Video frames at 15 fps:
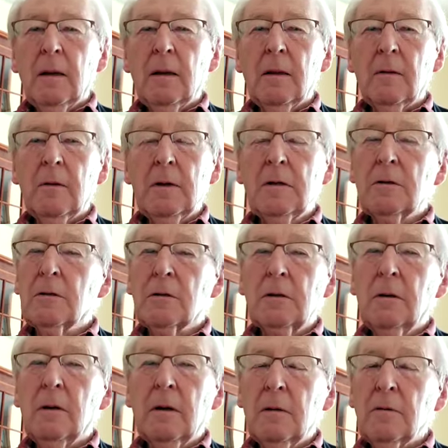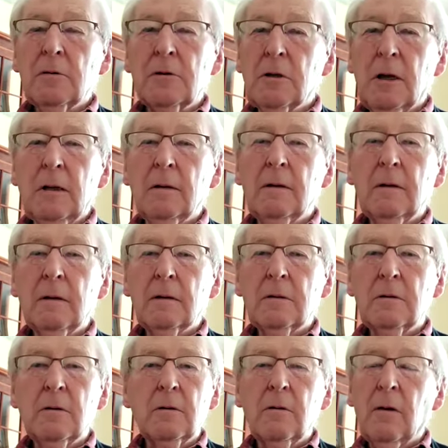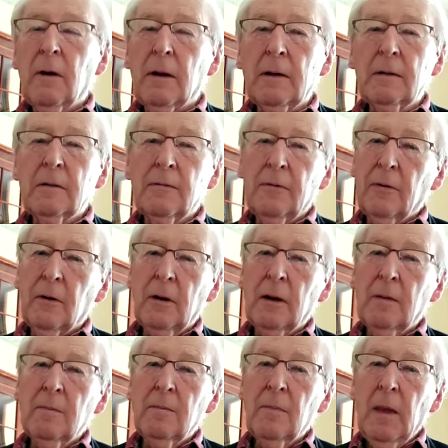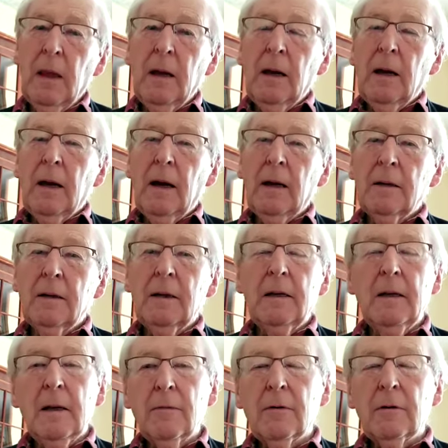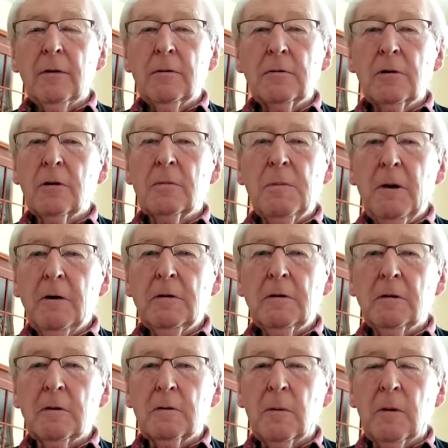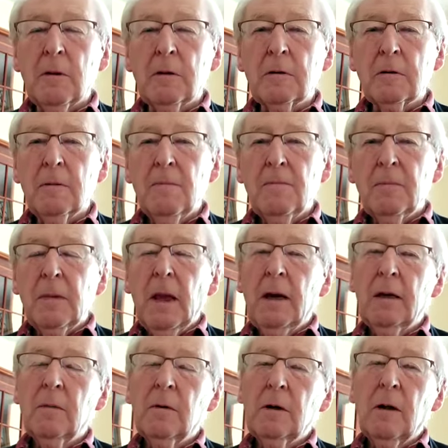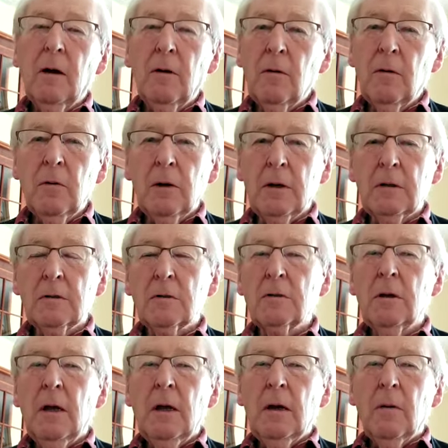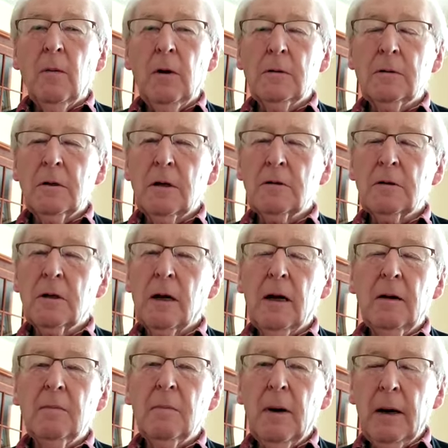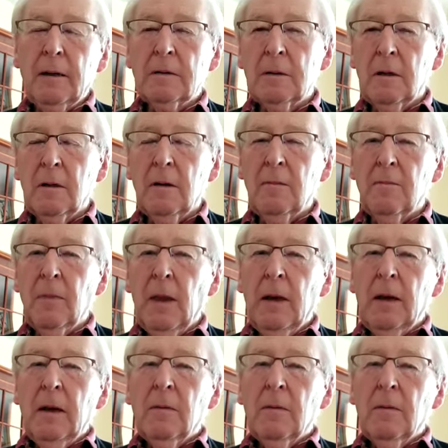There is no sin too great for him, and he never loses patience with us. He will always want us to come back to him.